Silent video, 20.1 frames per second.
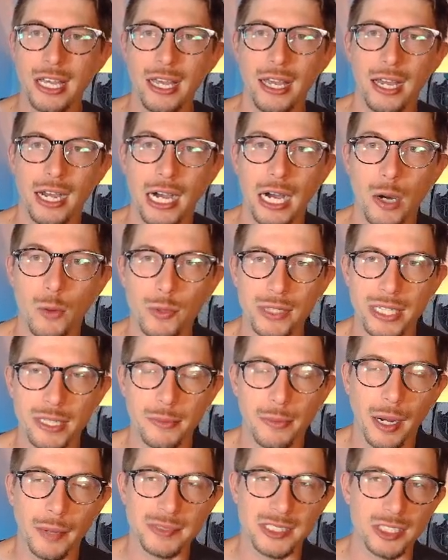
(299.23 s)
when
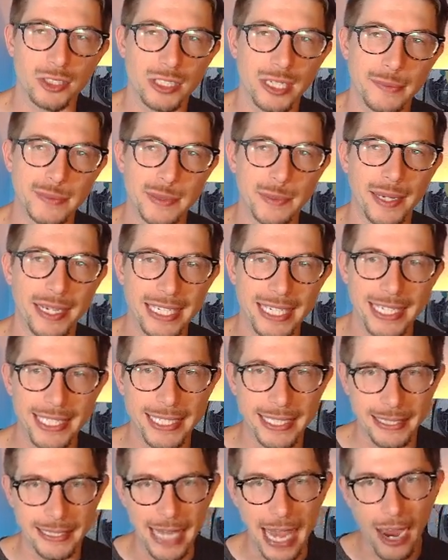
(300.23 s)
the Bomb Snow comes back
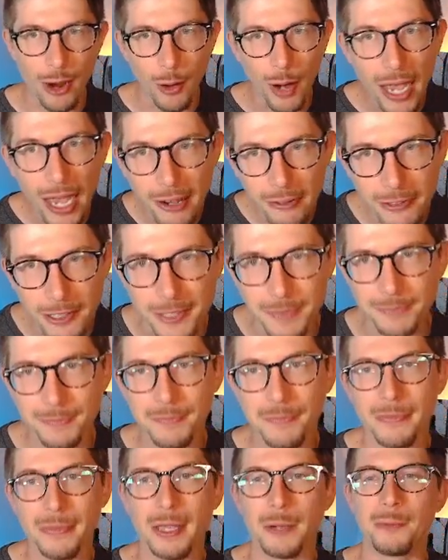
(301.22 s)
in. However,
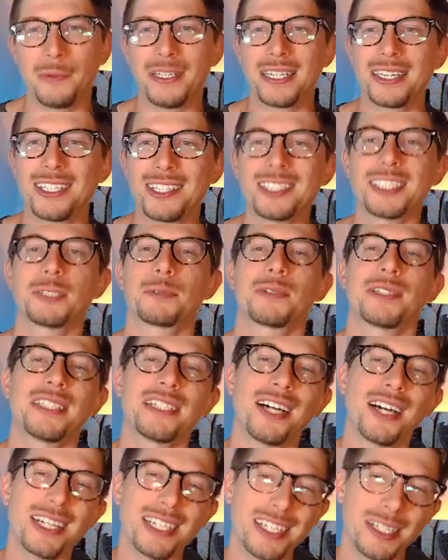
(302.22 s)
we learned we're
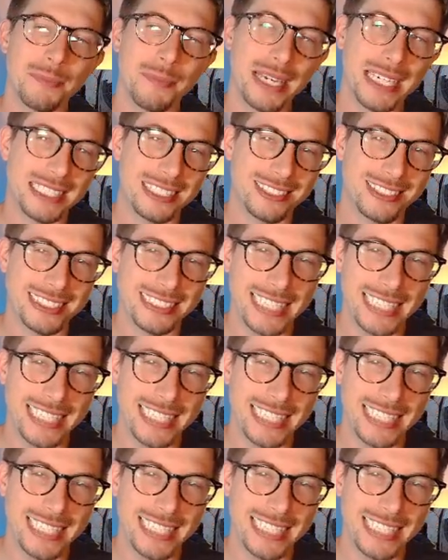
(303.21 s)
not going to make it to this